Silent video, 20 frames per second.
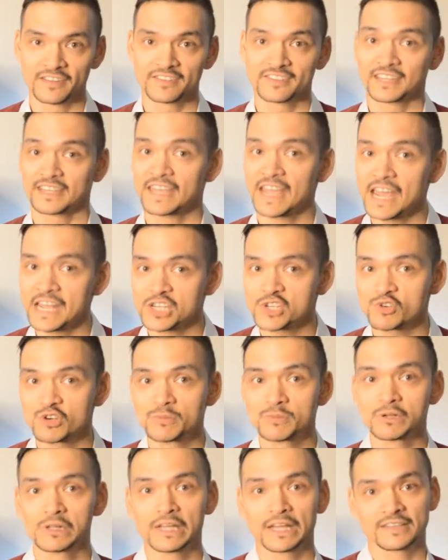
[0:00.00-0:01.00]
to catch
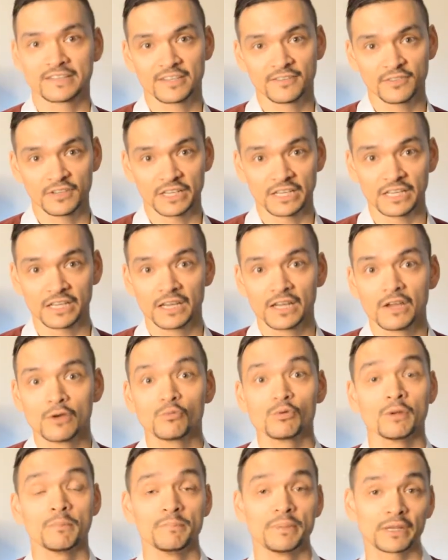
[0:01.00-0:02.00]
criminal activity
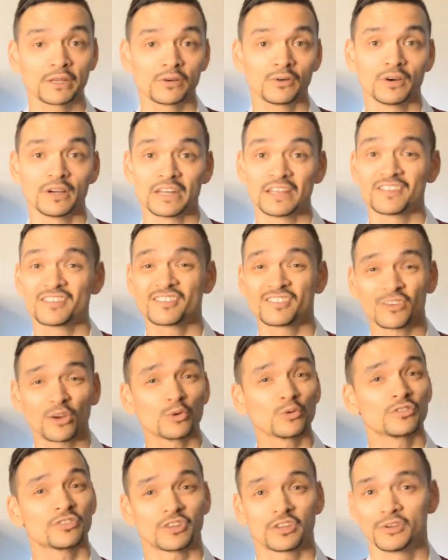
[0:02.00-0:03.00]
when Bitcoin is so
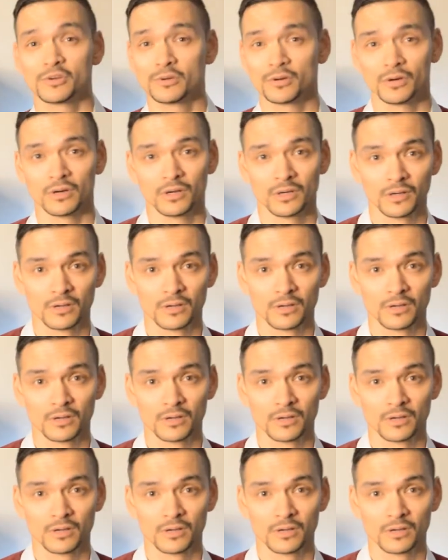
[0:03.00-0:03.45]
secure.